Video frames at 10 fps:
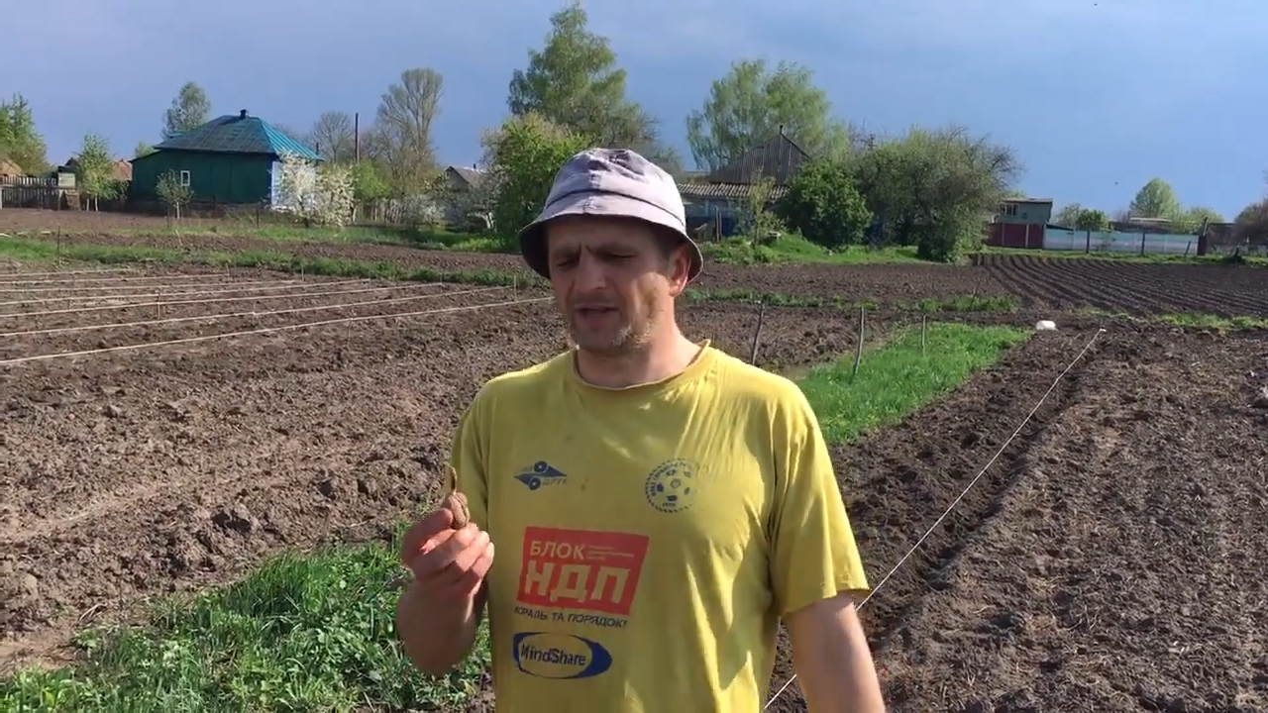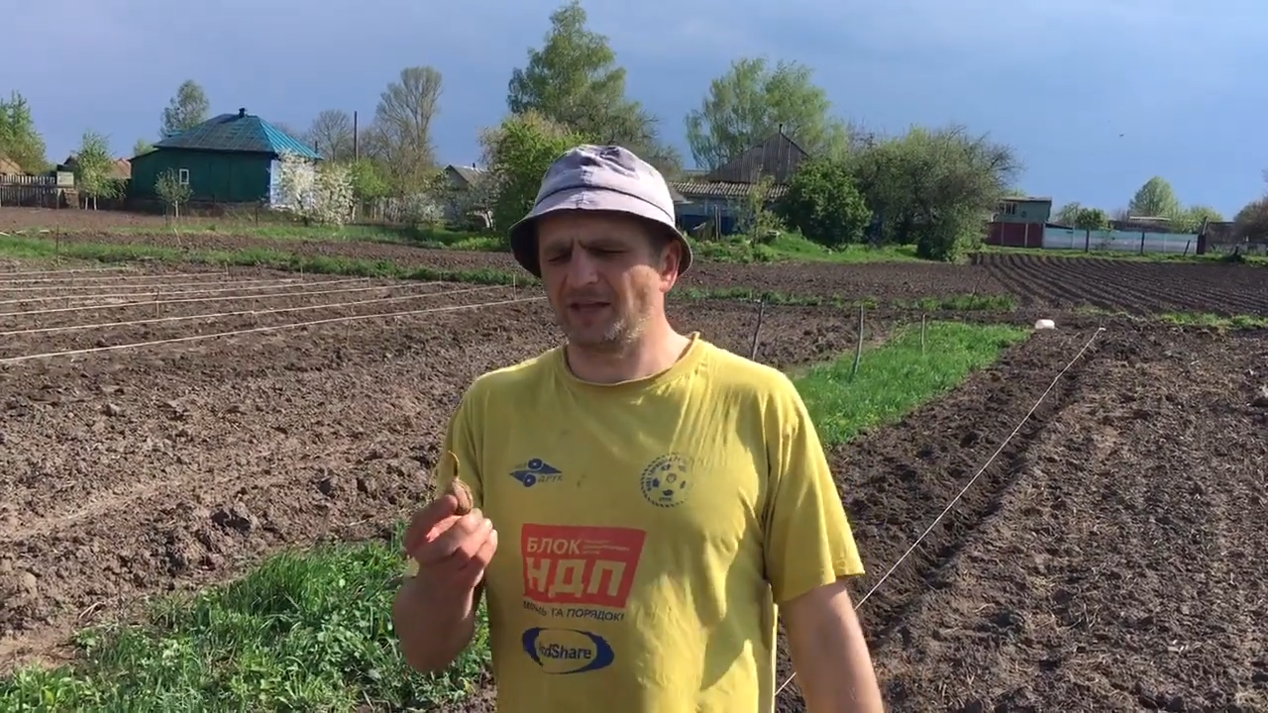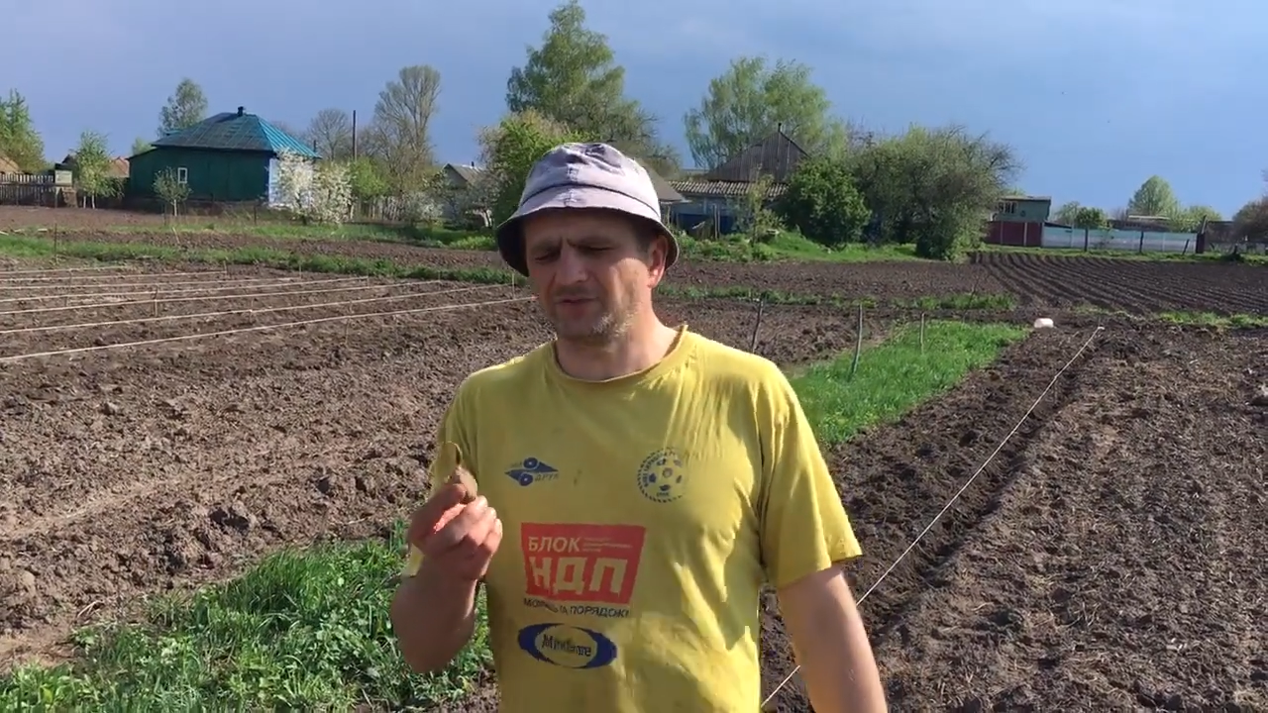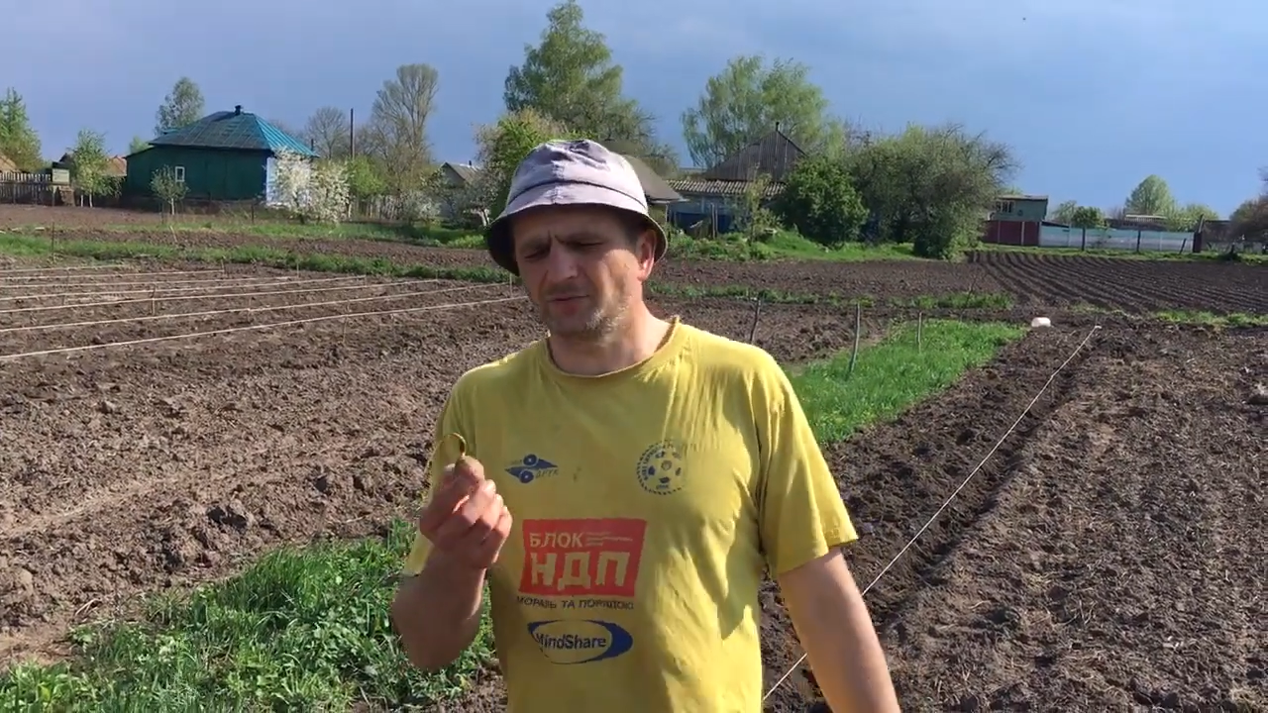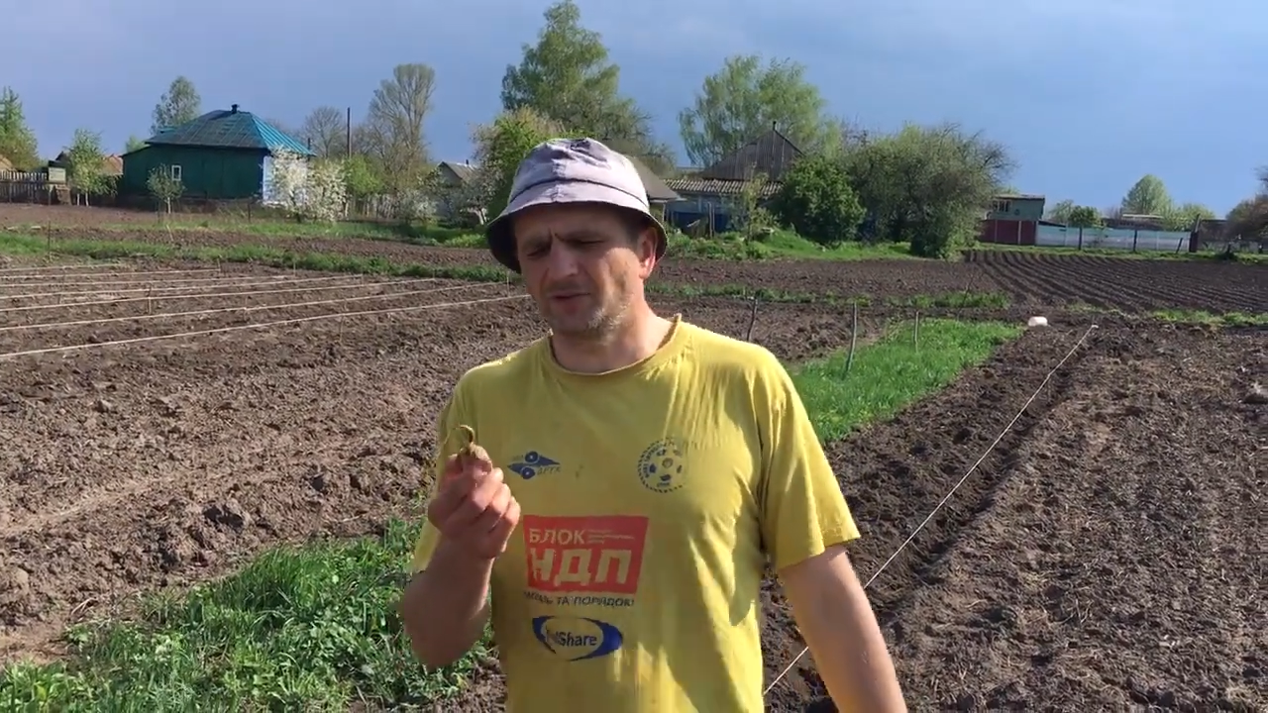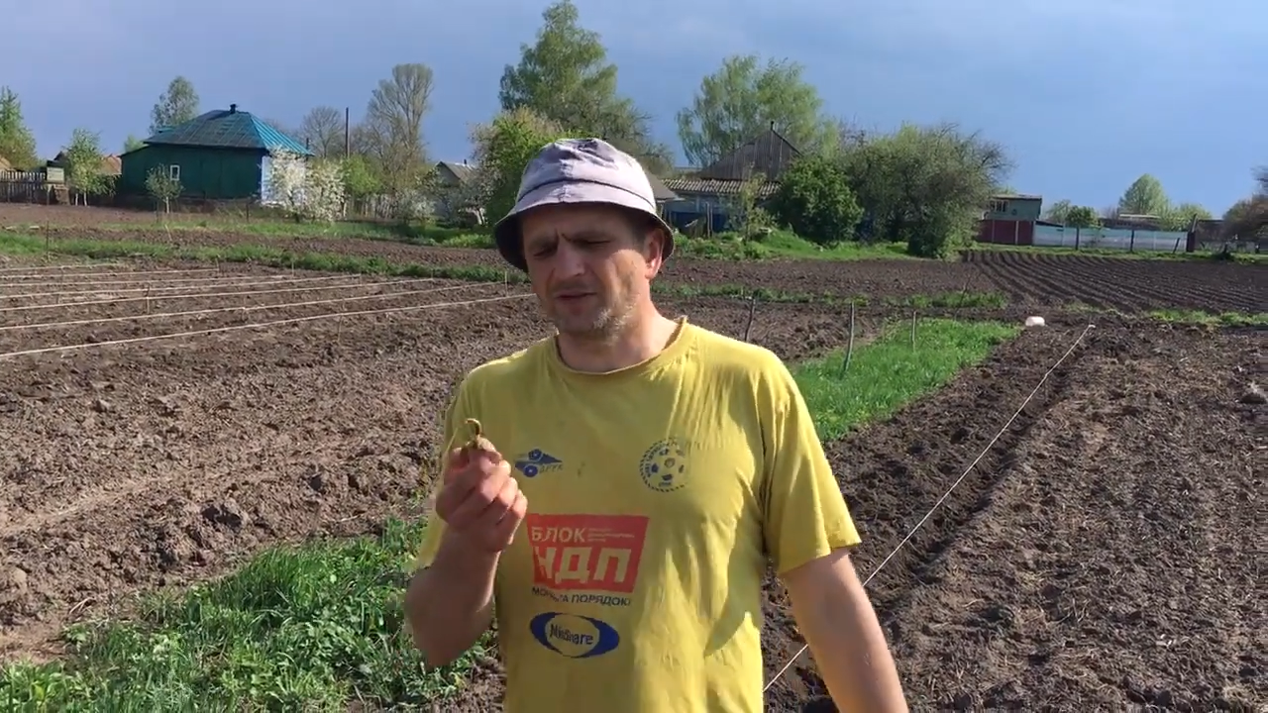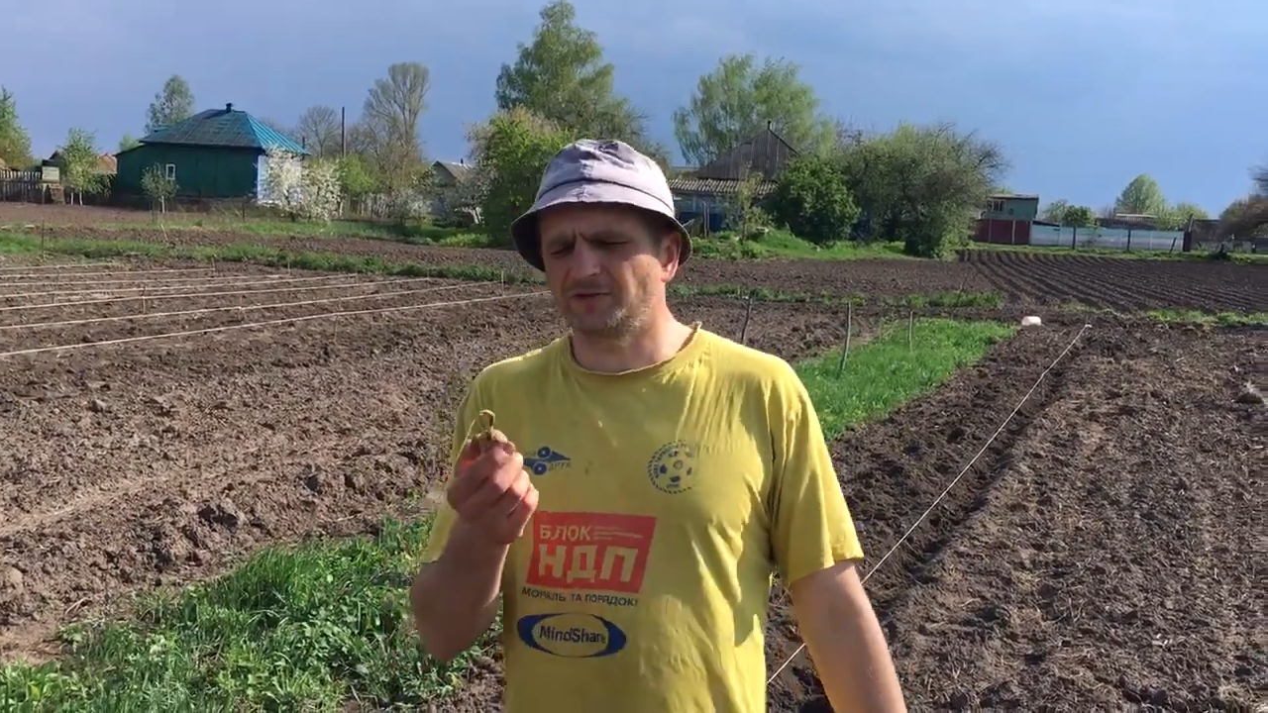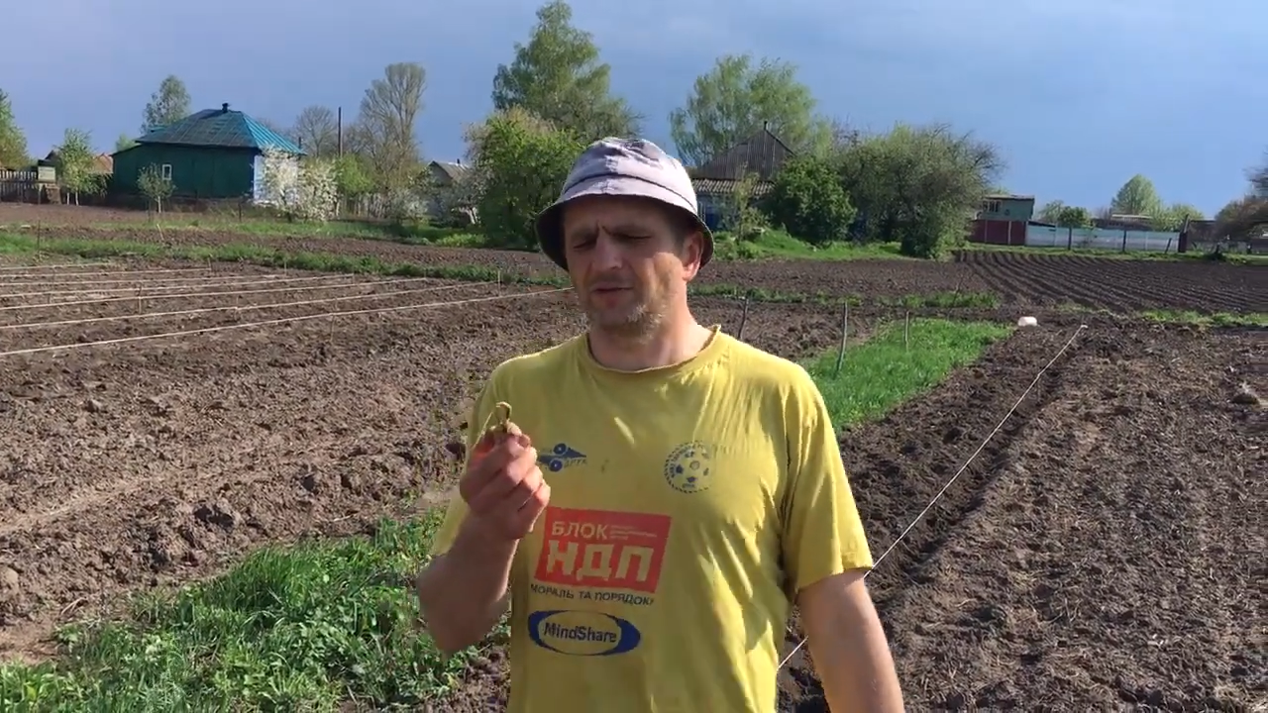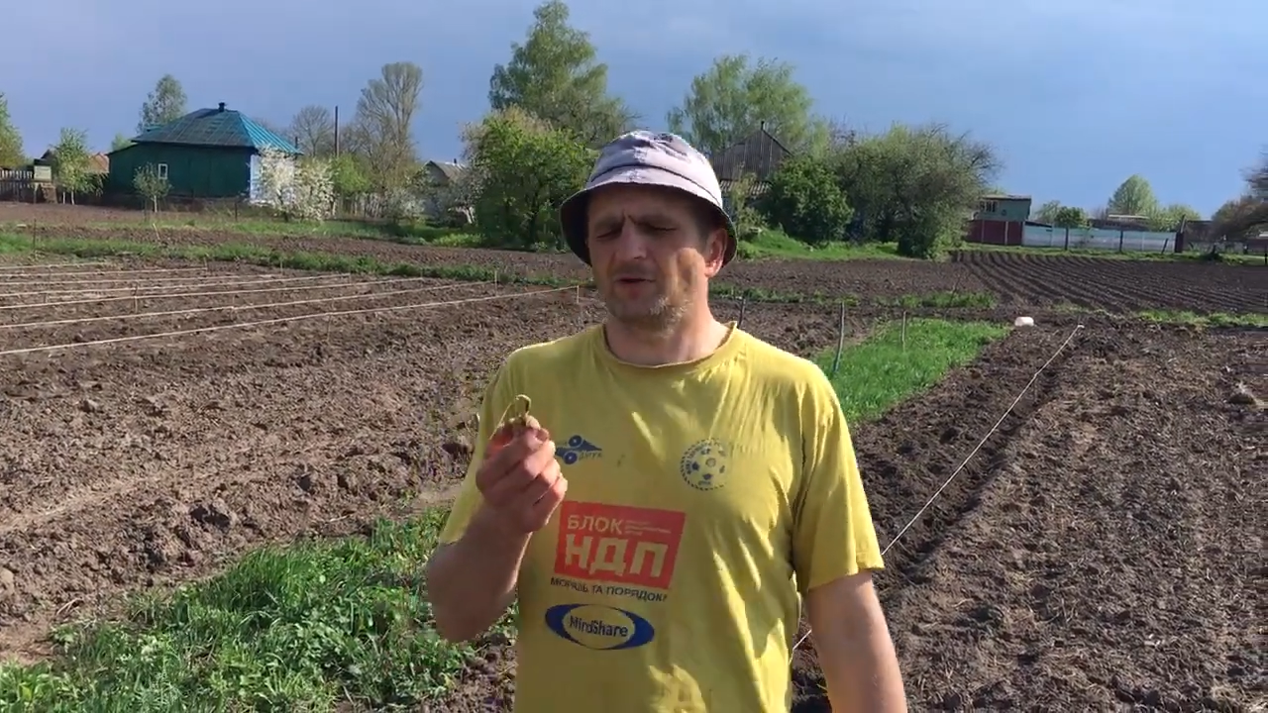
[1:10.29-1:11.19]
and 2